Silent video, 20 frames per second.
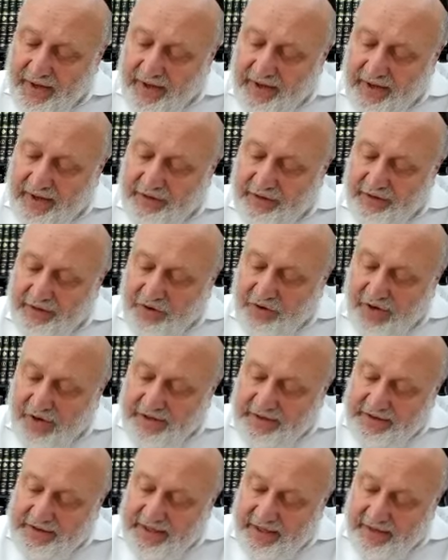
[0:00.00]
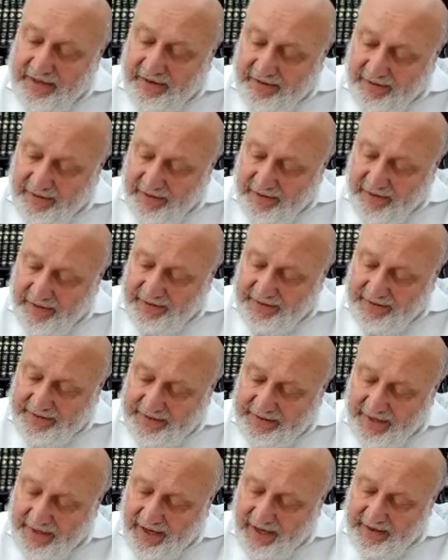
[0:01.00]
In traces here on the
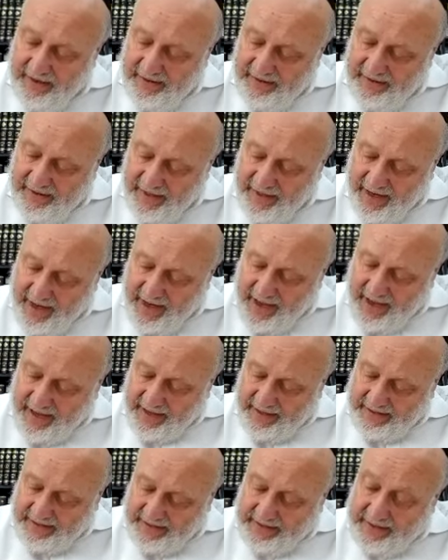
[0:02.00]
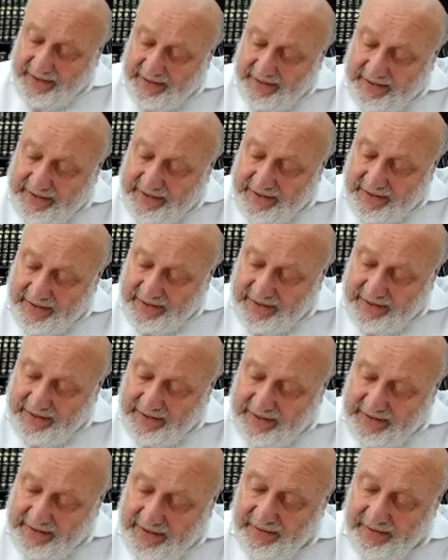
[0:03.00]
side, his gear
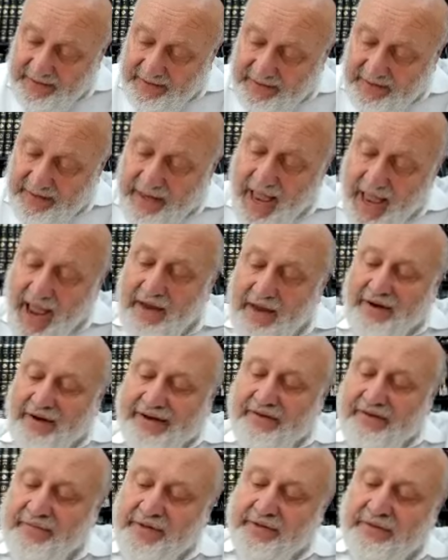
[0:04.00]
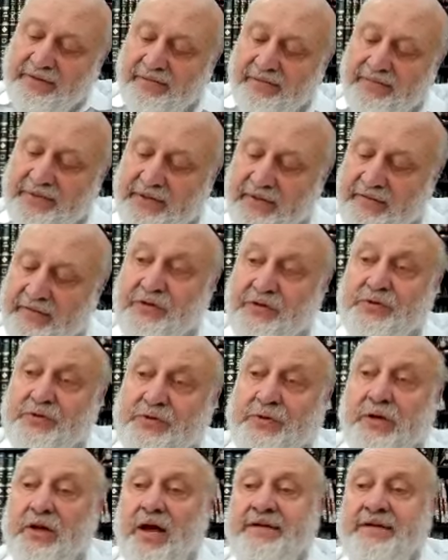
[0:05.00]
is right in the middle. First
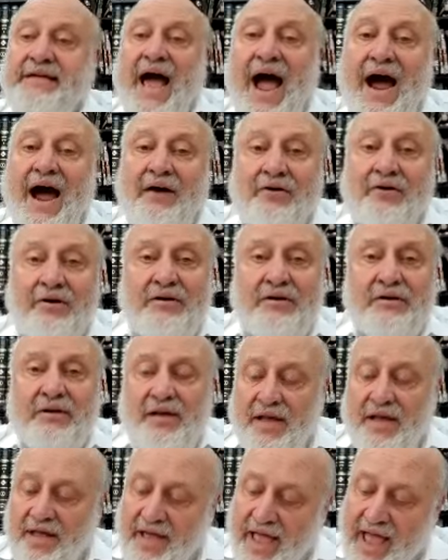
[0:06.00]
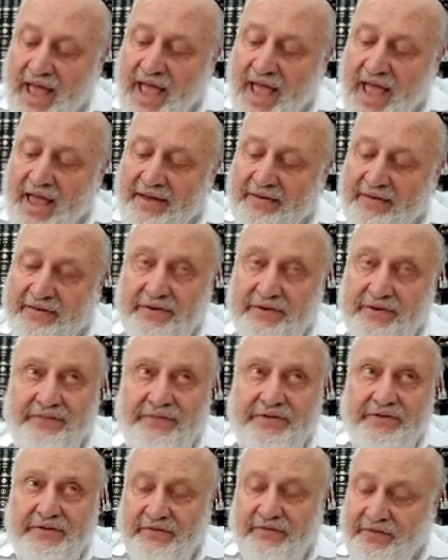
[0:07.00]
word line is ara. If
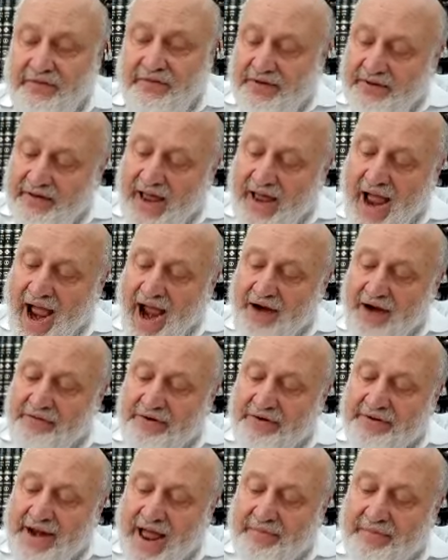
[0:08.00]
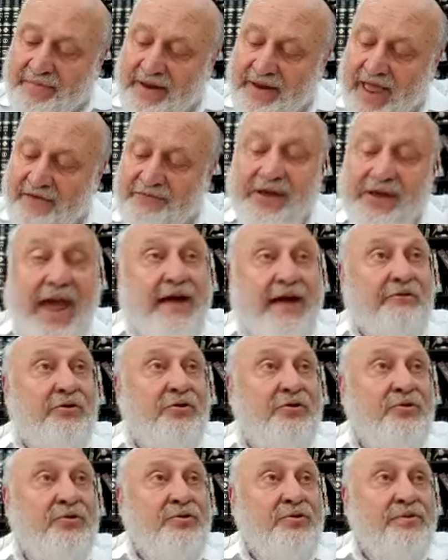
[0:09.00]
you see right there, ara nami
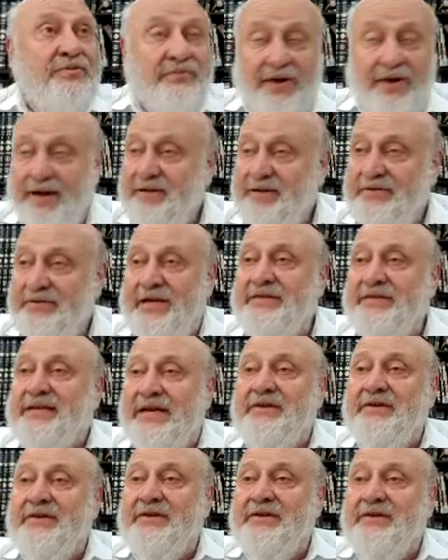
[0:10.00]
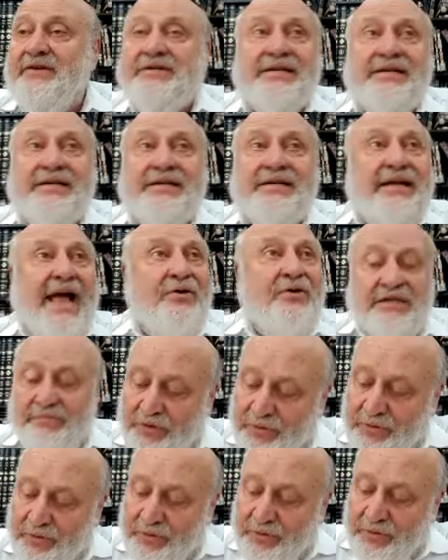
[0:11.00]
hefkeru right? So his gears are like our
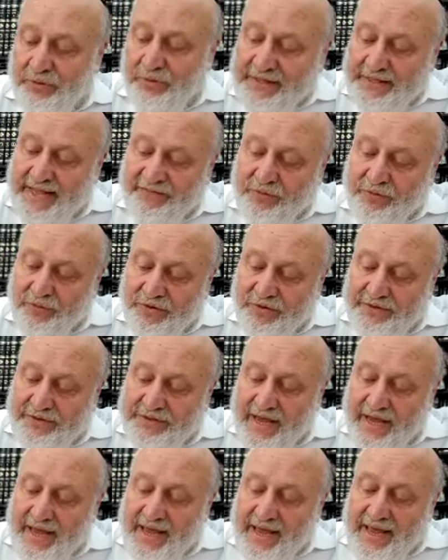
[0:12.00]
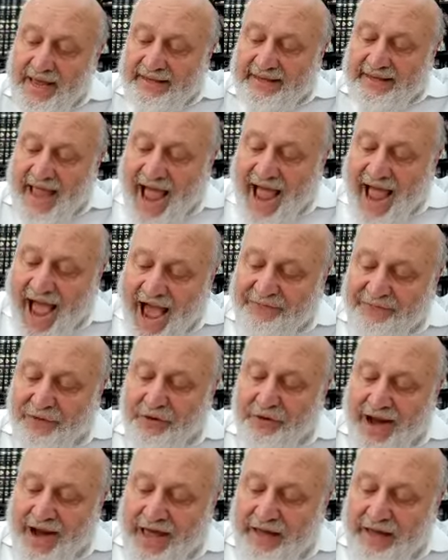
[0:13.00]
gears, but look what he says then afterwards. The
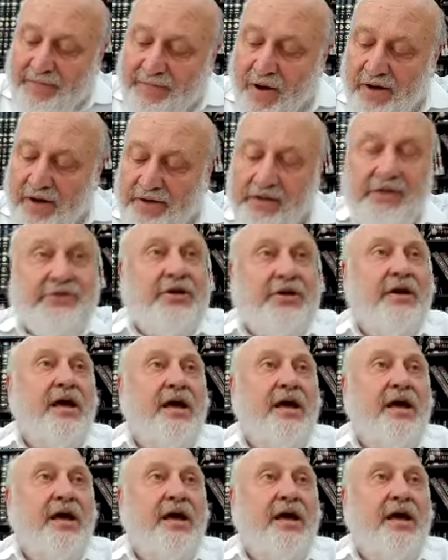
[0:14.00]
after Rahman